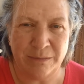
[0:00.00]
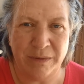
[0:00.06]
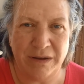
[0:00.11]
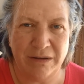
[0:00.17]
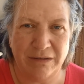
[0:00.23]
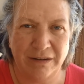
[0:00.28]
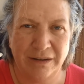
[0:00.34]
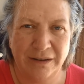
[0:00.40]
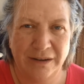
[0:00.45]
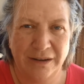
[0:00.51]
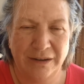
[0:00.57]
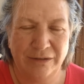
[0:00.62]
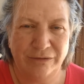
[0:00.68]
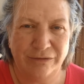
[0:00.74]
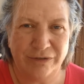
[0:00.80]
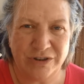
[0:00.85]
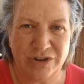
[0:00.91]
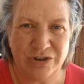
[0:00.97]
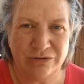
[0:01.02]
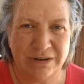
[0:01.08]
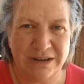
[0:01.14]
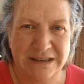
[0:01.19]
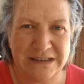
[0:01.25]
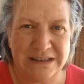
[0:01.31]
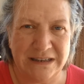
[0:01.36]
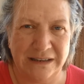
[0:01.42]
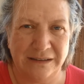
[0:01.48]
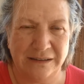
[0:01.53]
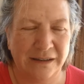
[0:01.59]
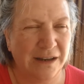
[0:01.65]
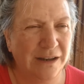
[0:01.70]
a bit frustrated.